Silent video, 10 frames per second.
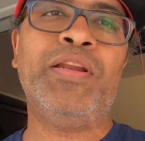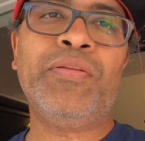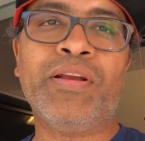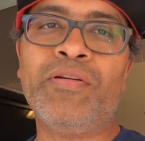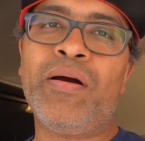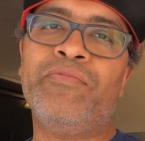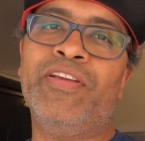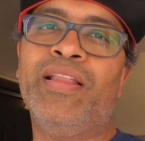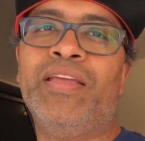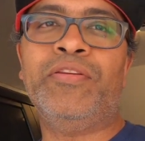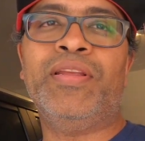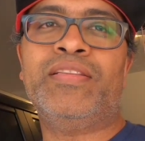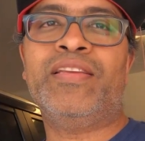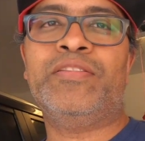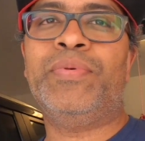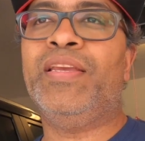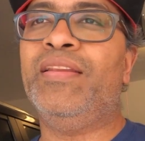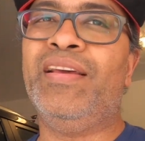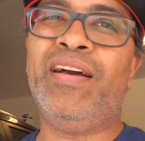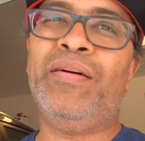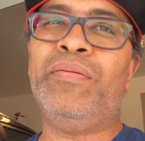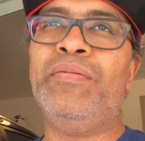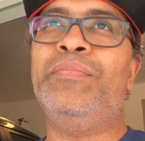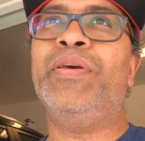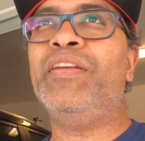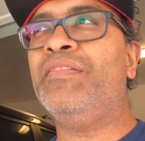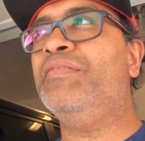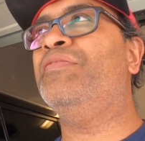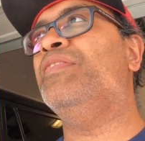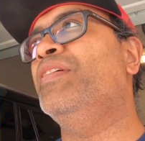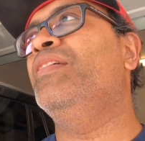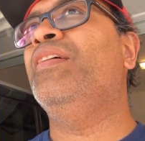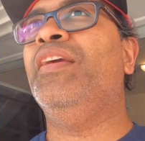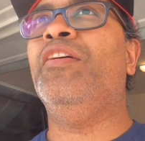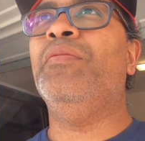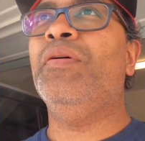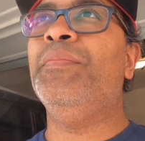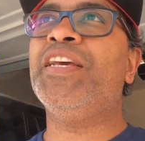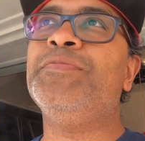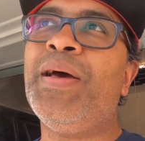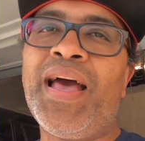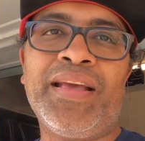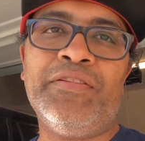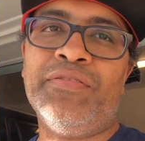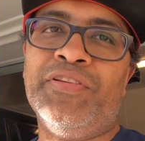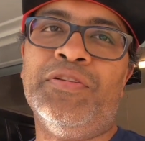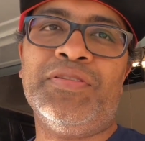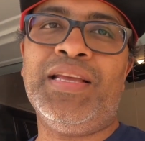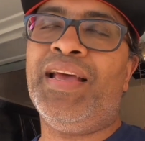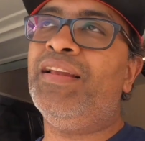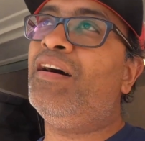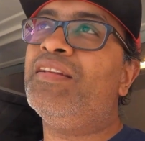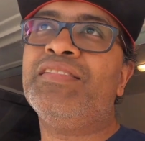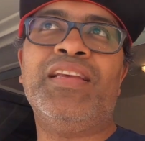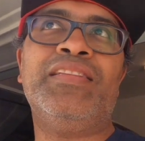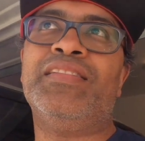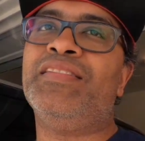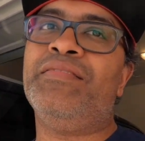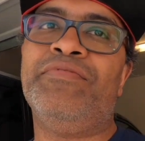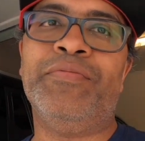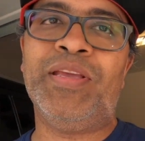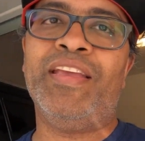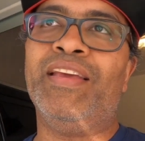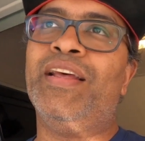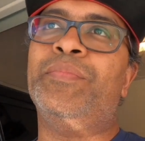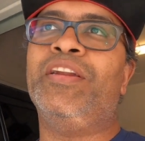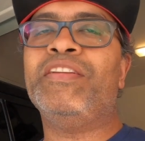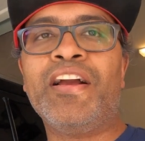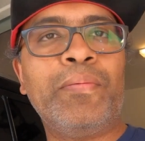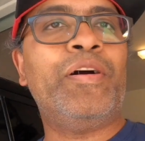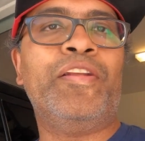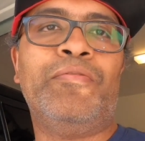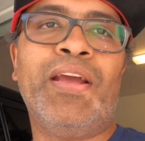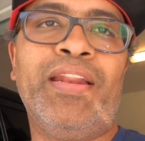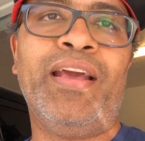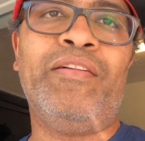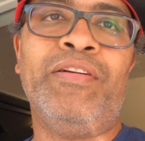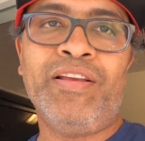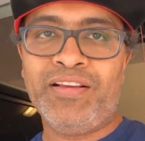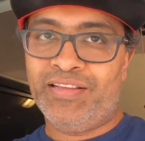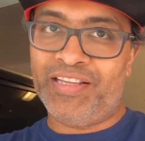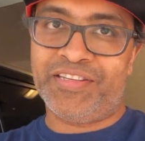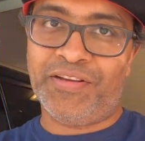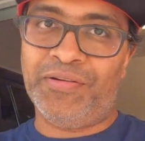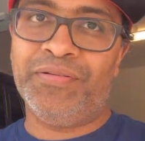know the Grom VLine unit has been a bit of a mixed bag in reviews, and honestly it's the same for me, and I'm going to talk about it right now. Let's go.